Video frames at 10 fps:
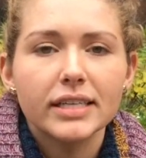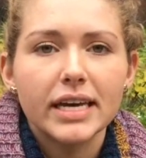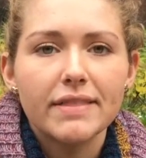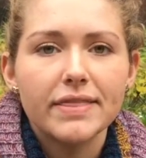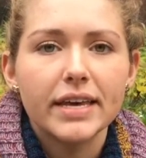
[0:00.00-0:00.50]

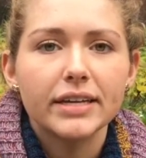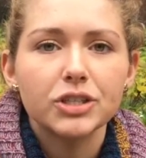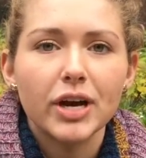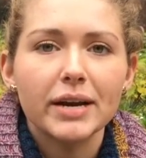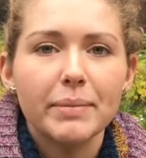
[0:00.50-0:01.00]
and then
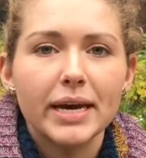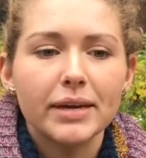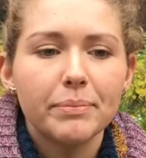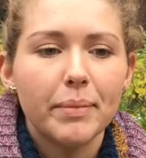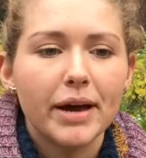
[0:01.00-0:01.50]
try to make
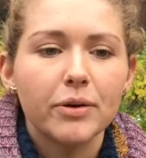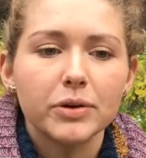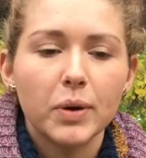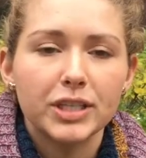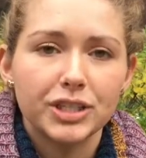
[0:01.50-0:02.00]
my own
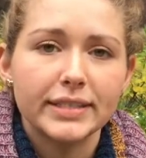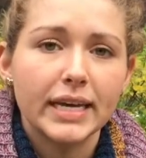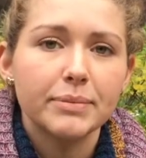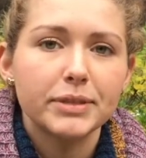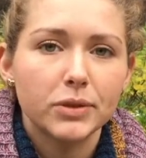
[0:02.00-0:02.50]
questions
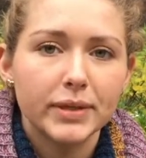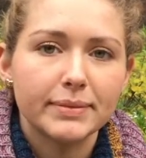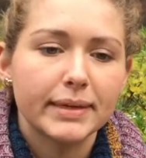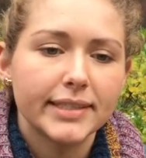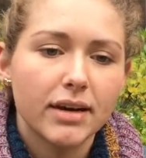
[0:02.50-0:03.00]
up to quiz
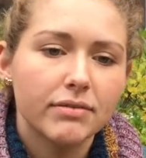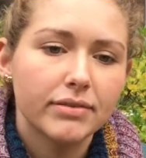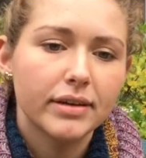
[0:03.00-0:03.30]
myself.